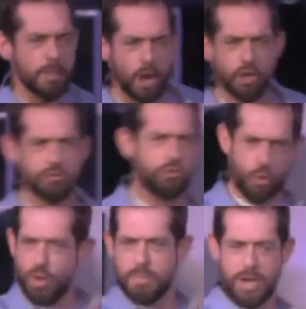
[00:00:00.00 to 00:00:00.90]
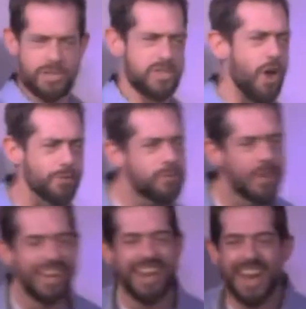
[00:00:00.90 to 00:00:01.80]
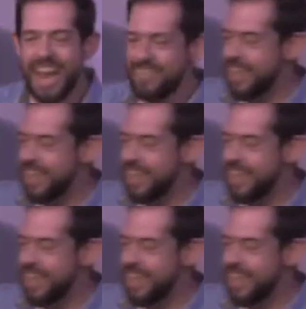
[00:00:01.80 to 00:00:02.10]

and I'll do it myself. And